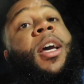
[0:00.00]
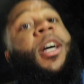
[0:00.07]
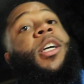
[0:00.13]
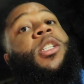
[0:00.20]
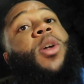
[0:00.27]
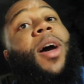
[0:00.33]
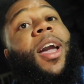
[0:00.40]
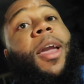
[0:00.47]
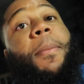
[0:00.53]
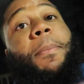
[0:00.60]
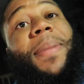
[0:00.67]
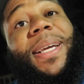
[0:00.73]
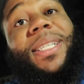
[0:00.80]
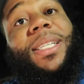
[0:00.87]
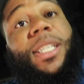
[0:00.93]
so I can
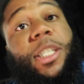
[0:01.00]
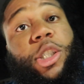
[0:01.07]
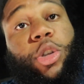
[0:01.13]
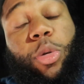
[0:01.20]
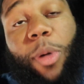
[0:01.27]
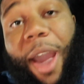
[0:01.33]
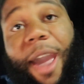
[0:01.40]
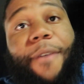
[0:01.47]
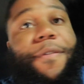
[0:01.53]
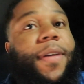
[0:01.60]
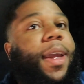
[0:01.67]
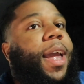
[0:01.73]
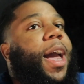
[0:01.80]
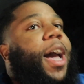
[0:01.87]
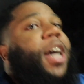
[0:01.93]
miss the traffic,
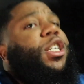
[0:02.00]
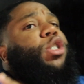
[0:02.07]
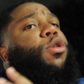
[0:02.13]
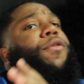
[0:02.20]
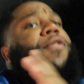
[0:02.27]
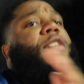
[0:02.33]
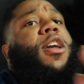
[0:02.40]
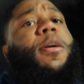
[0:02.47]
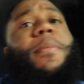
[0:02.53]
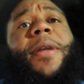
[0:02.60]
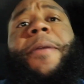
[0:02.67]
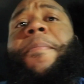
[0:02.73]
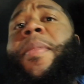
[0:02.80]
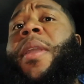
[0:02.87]
guys, you feel me?